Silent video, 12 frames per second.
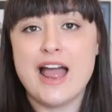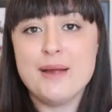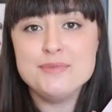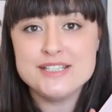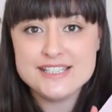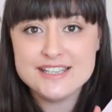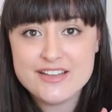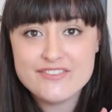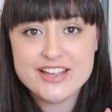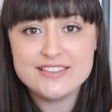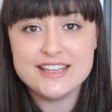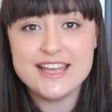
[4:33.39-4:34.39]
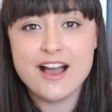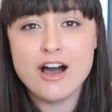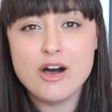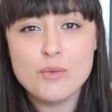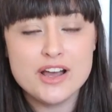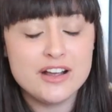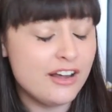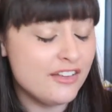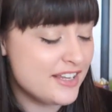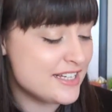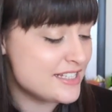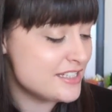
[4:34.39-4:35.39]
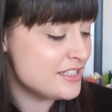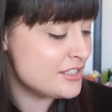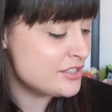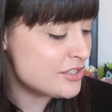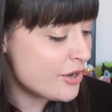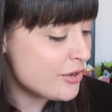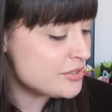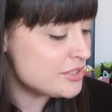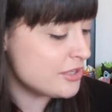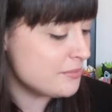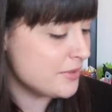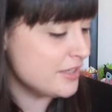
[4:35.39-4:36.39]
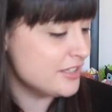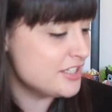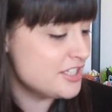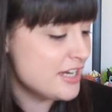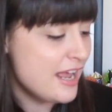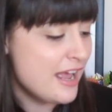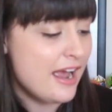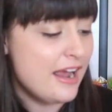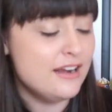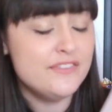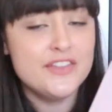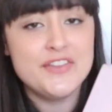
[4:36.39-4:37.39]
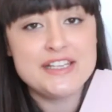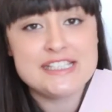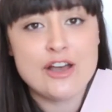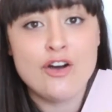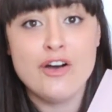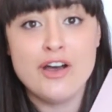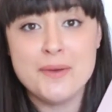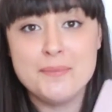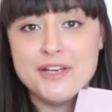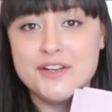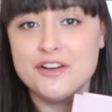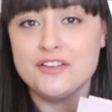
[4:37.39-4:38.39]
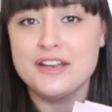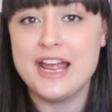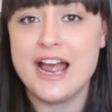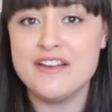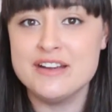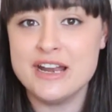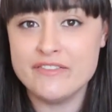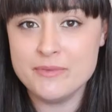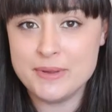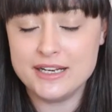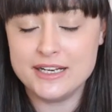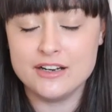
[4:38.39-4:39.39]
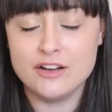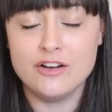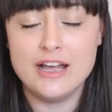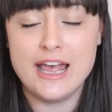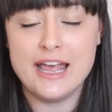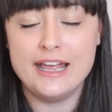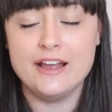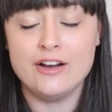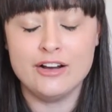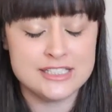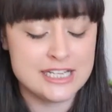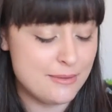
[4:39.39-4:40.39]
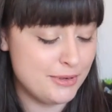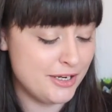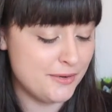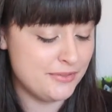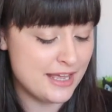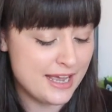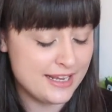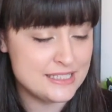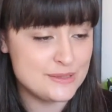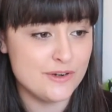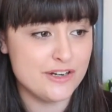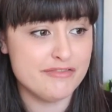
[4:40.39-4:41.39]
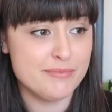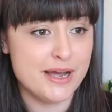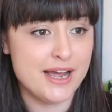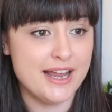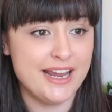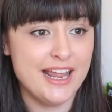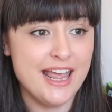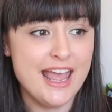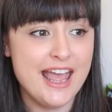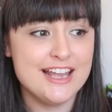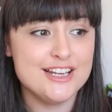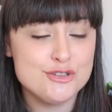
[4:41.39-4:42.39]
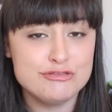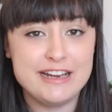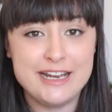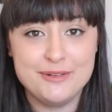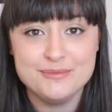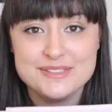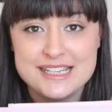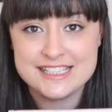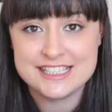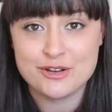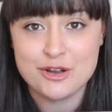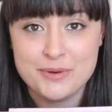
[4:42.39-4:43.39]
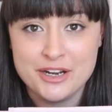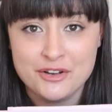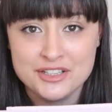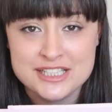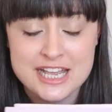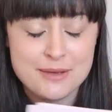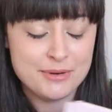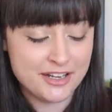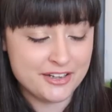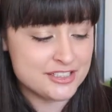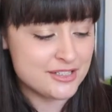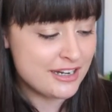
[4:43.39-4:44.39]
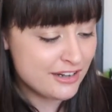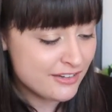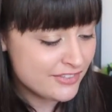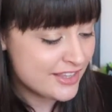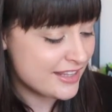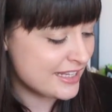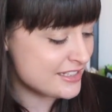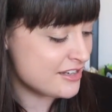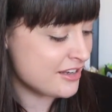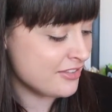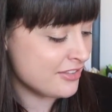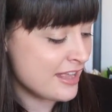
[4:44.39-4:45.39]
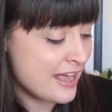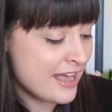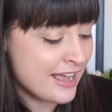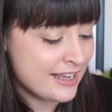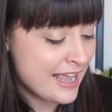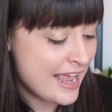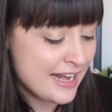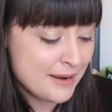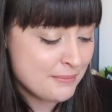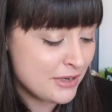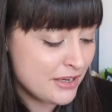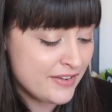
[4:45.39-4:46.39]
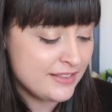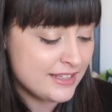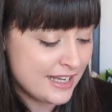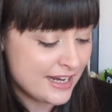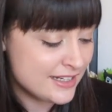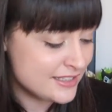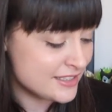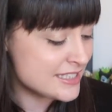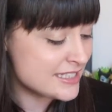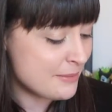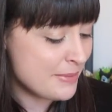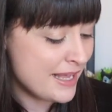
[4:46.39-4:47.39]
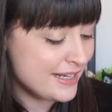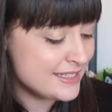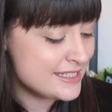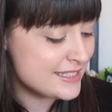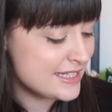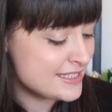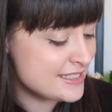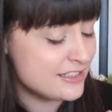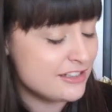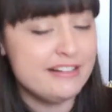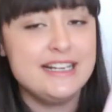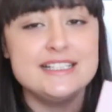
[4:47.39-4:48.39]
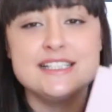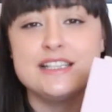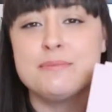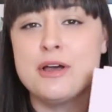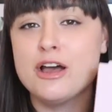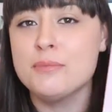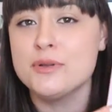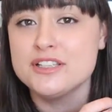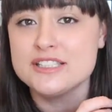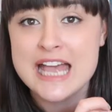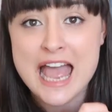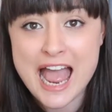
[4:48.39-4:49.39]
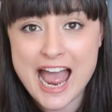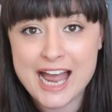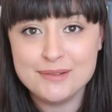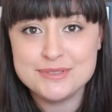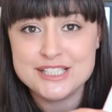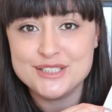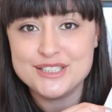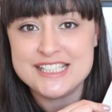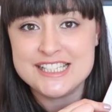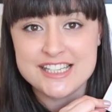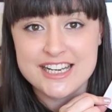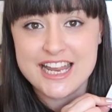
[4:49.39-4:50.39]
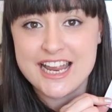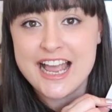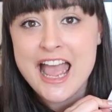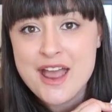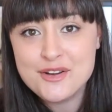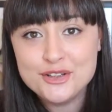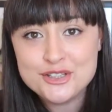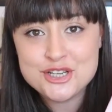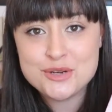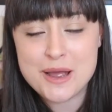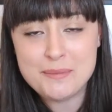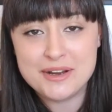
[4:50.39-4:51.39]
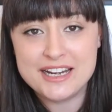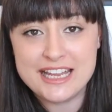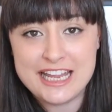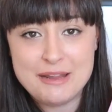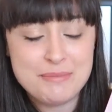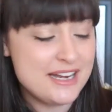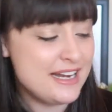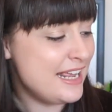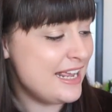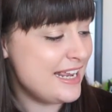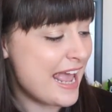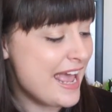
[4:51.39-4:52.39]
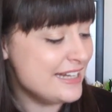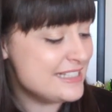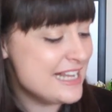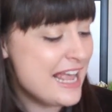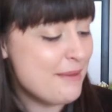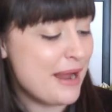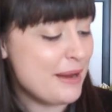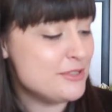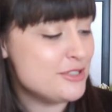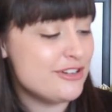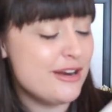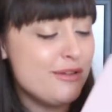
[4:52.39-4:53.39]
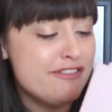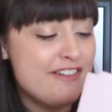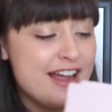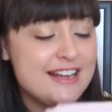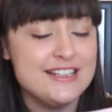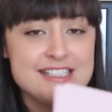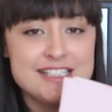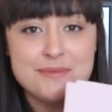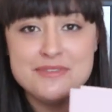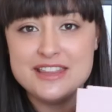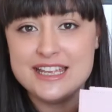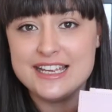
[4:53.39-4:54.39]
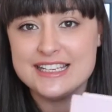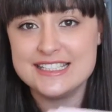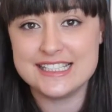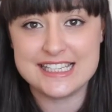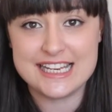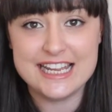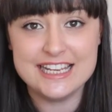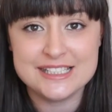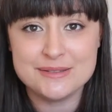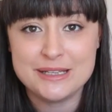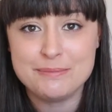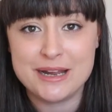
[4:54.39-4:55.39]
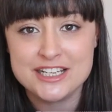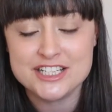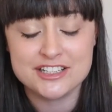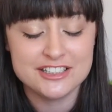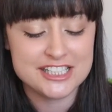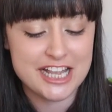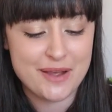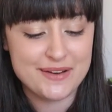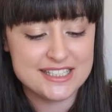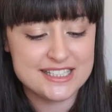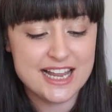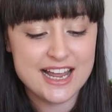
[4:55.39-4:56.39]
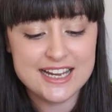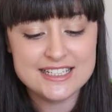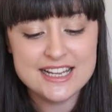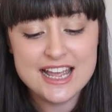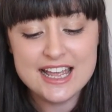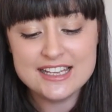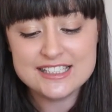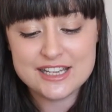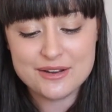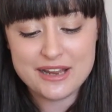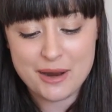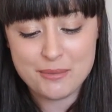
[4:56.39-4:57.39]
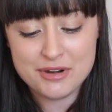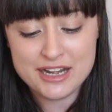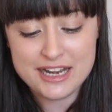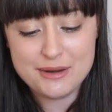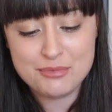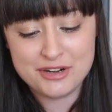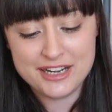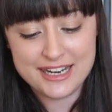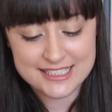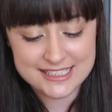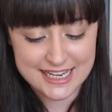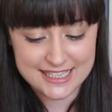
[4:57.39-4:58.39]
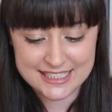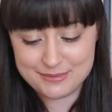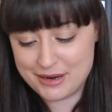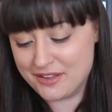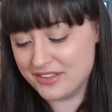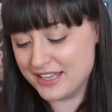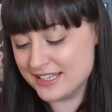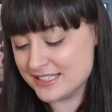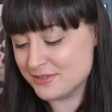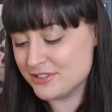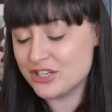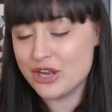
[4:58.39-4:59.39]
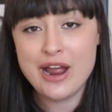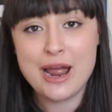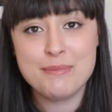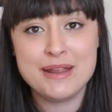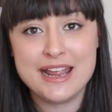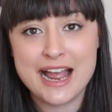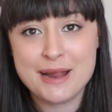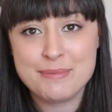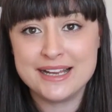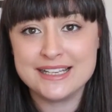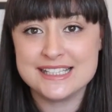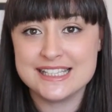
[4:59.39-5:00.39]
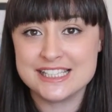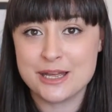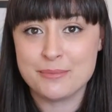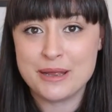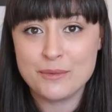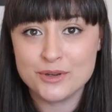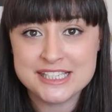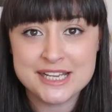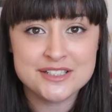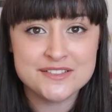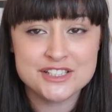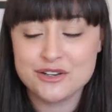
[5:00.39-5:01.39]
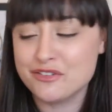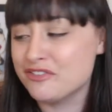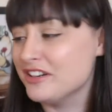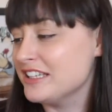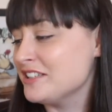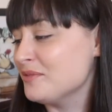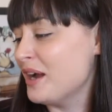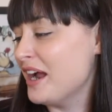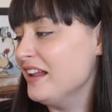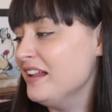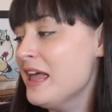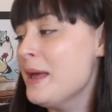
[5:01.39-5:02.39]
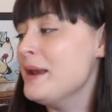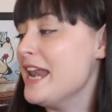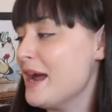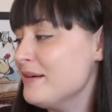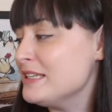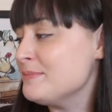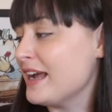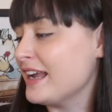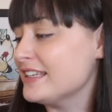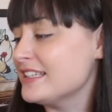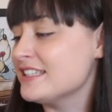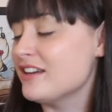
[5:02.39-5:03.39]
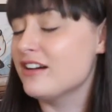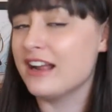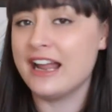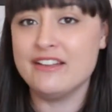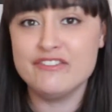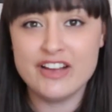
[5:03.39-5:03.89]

I'm just loving the artwork on this so, so much. I love that there's a hot air balloon on it. I've never been in a hot air balloon. That is one of my dreams is to go up in a hot air balloon so I love that that's on there again I'm loving the kind of dusky pinks in this and the greens and the purples absolutely stunning not sure what I'm gonna keep in here yet but I'm sure I'll find something Disney and something magical to go inside so yeah I'm pretty pretty excited about this I'm so happy I picked this up it was out of stock for a little while now it's back in stock in